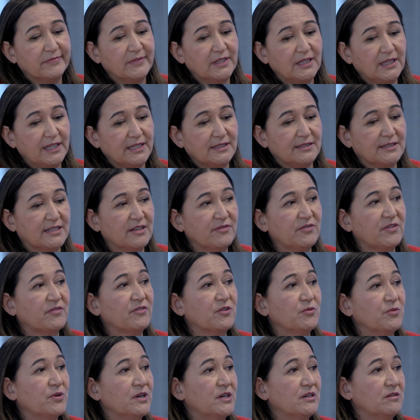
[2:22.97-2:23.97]
Let's give
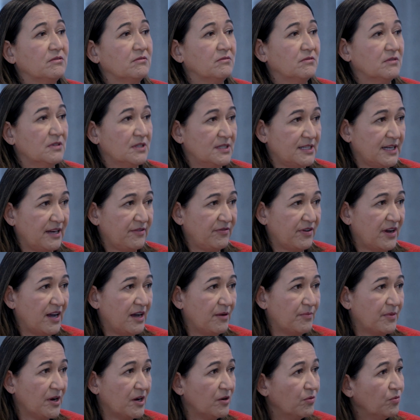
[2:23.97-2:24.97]
everyone safe
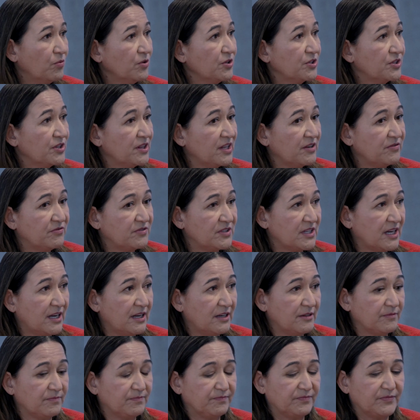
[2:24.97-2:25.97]
harbour, which they've done.